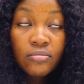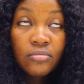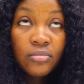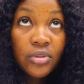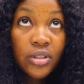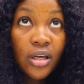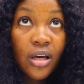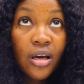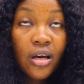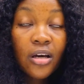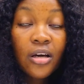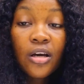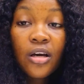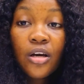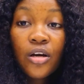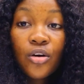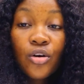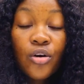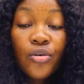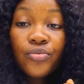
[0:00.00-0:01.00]
Yeah,
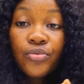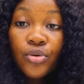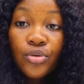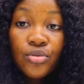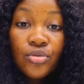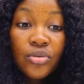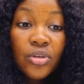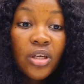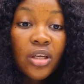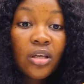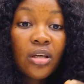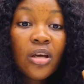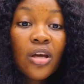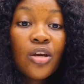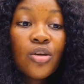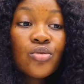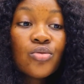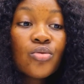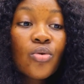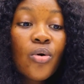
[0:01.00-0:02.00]

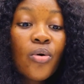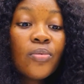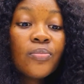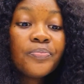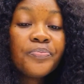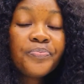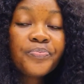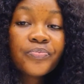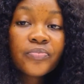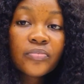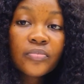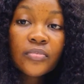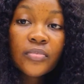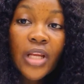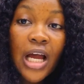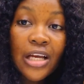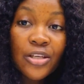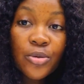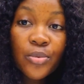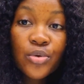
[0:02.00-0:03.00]
gov.uk. So
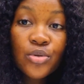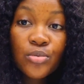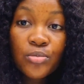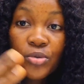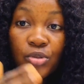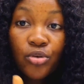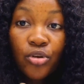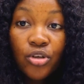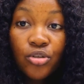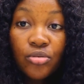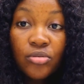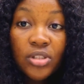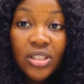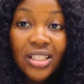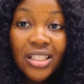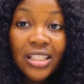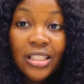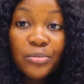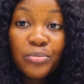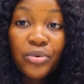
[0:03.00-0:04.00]
I'm supposed to be showing you
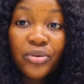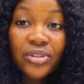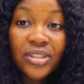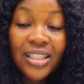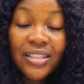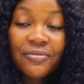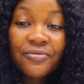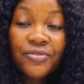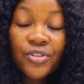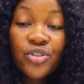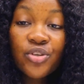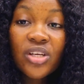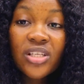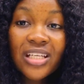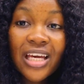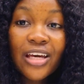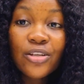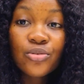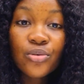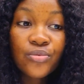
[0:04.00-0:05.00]
the clip, but the video is
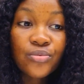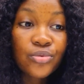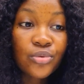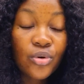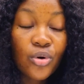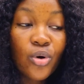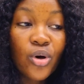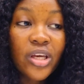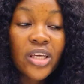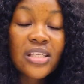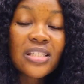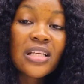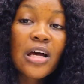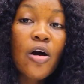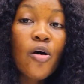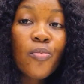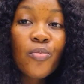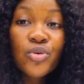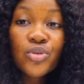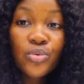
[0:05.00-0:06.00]
kind of long. It's
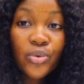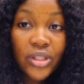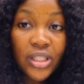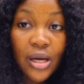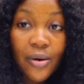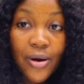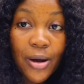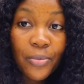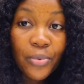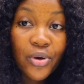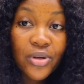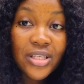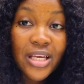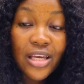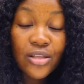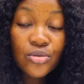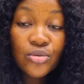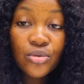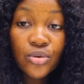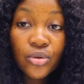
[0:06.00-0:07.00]
almost 1 hour because
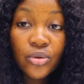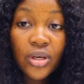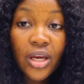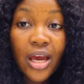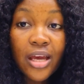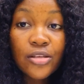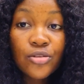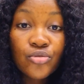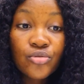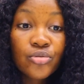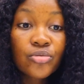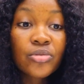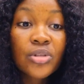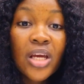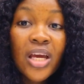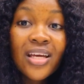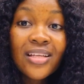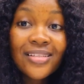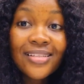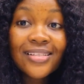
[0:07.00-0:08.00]
I took you guys through
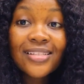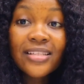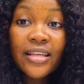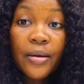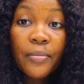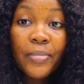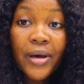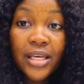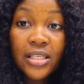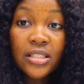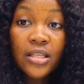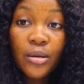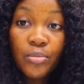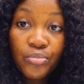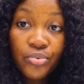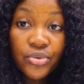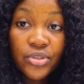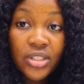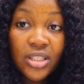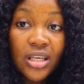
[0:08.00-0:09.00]
the step-by-step
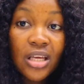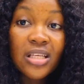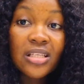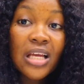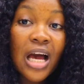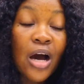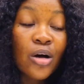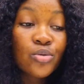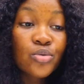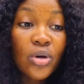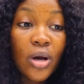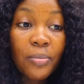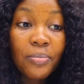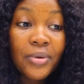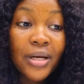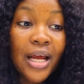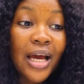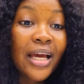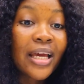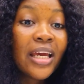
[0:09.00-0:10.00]
process, how to
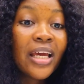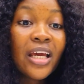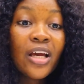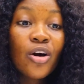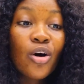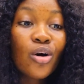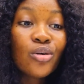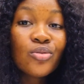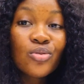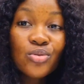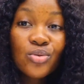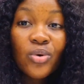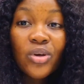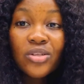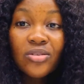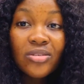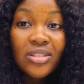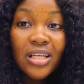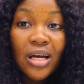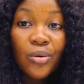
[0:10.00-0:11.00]
apply, all those
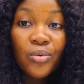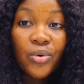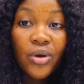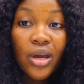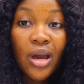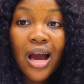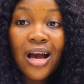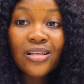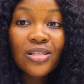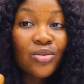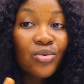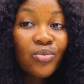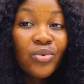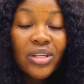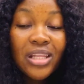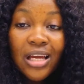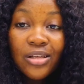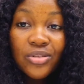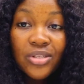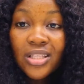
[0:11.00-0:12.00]
questions that we asked,
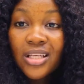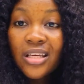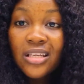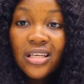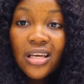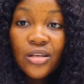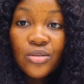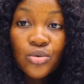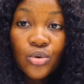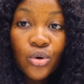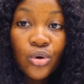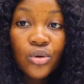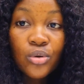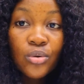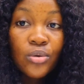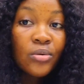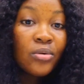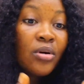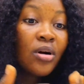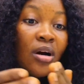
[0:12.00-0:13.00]
whether to say yes or
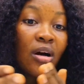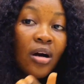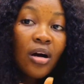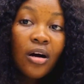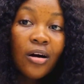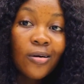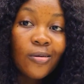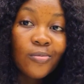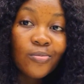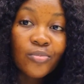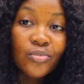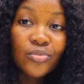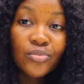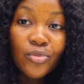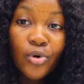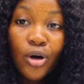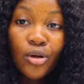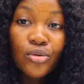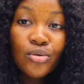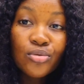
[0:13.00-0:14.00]
no,
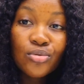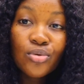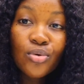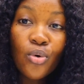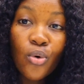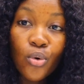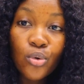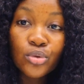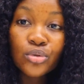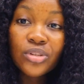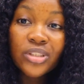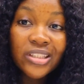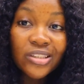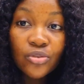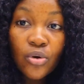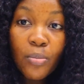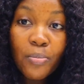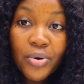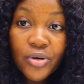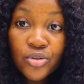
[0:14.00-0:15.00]
all those code, the
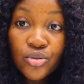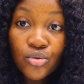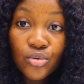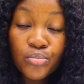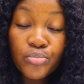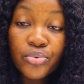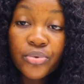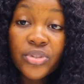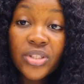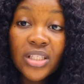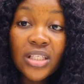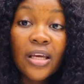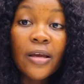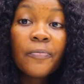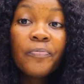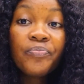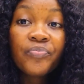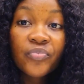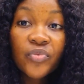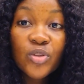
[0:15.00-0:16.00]
numbers you put here.
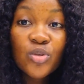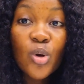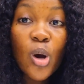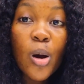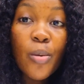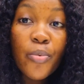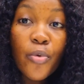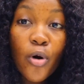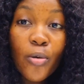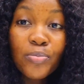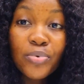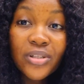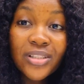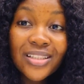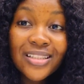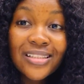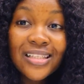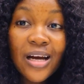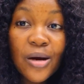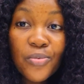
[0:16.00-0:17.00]
So I'll be
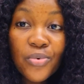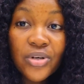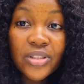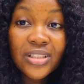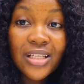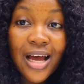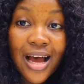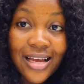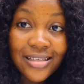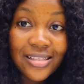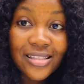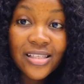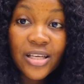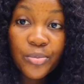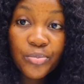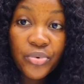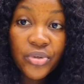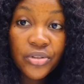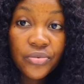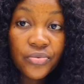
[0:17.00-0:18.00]
uploading that one as a
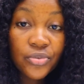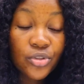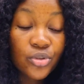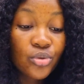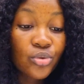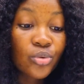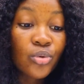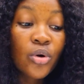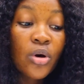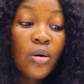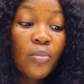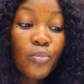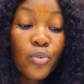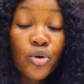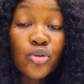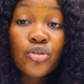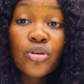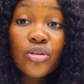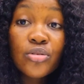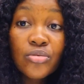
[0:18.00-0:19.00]
separate video,
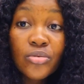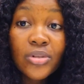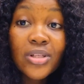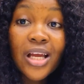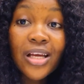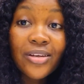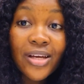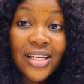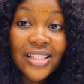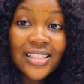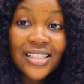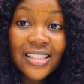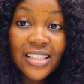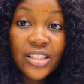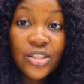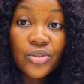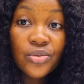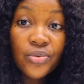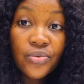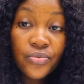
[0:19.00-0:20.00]
but just know that you actually
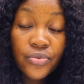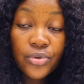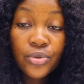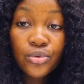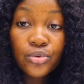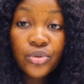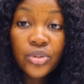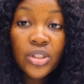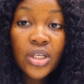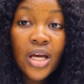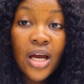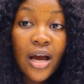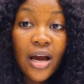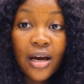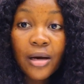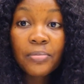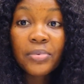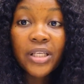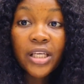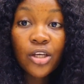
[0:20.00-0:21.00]
need filled
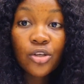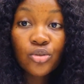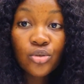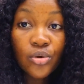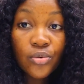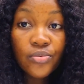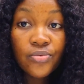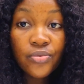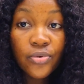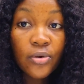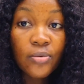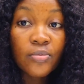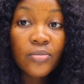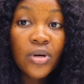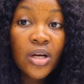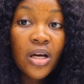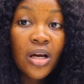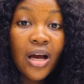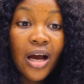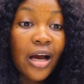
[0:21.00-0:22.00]
application form,
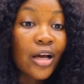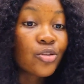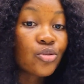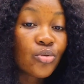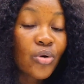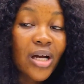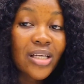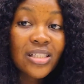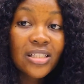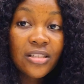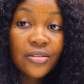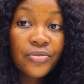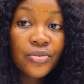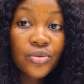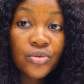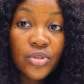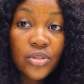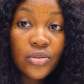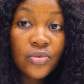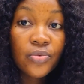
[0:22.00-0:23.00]
and you actually
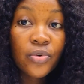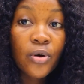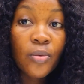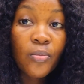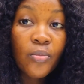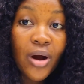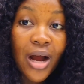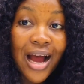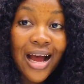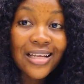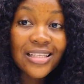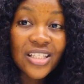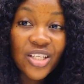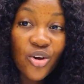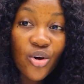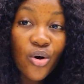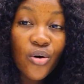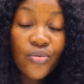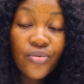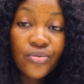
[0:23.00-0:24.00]
fill this form at
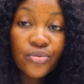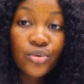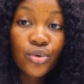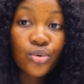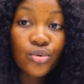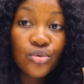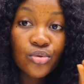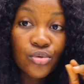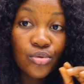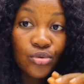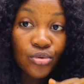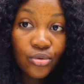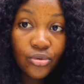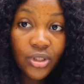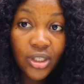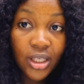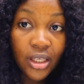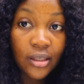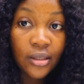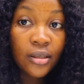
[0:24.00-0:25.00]

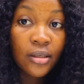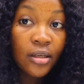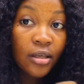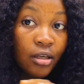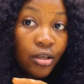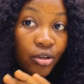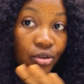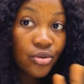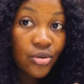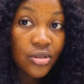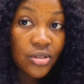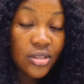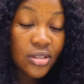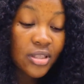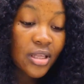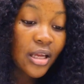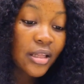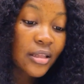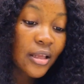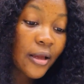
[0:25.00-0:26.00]
gov.uk. You
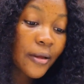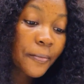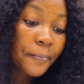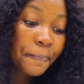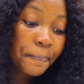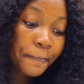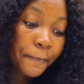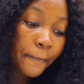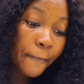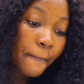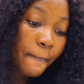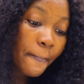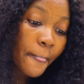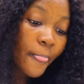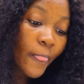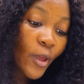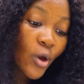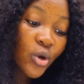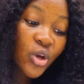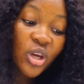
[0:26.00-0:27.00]
understand that?
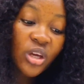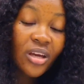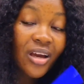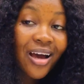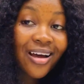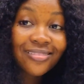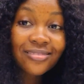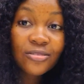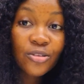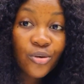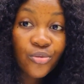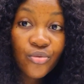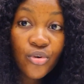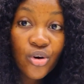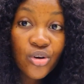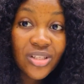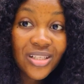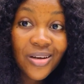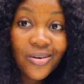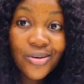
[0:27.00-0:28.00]
Okay, and of
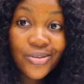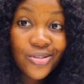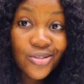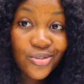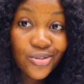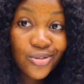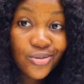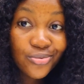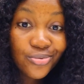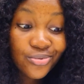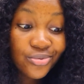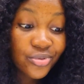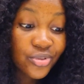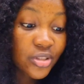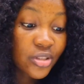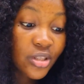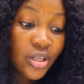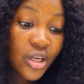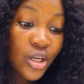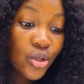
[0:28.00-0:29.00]
course that one is
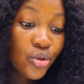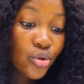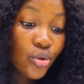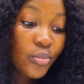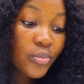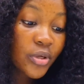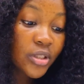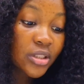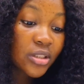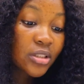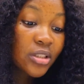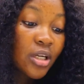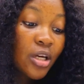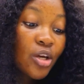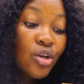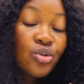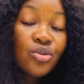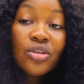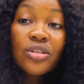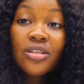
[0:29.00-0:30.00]
free, no
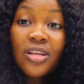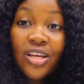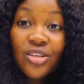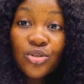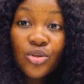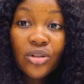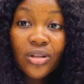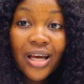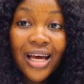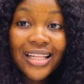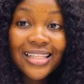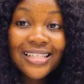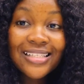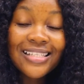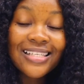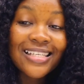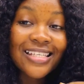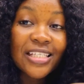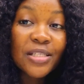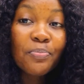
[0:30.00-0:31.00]
money. So the next on our list
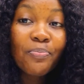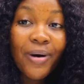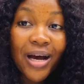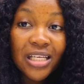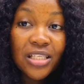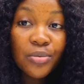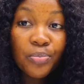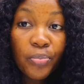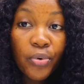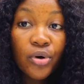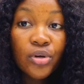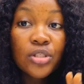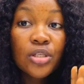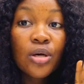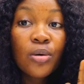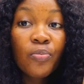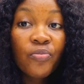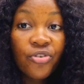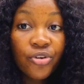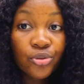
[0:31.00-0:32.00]
is passport
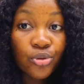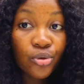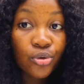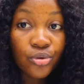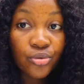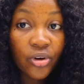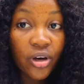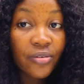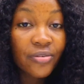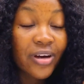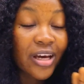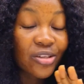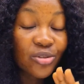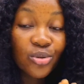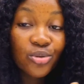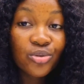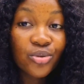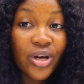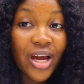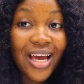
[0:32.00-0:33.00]
photograph. I
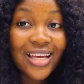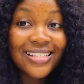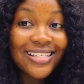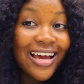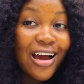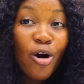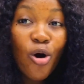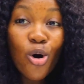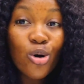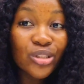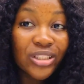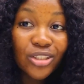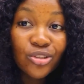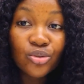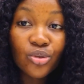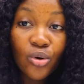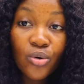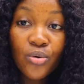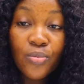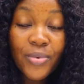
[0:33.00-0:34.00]
told you guys all the
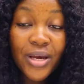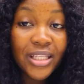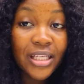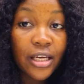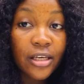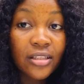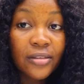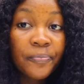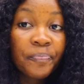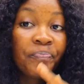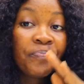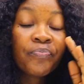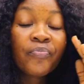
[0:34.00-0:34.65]
document I need.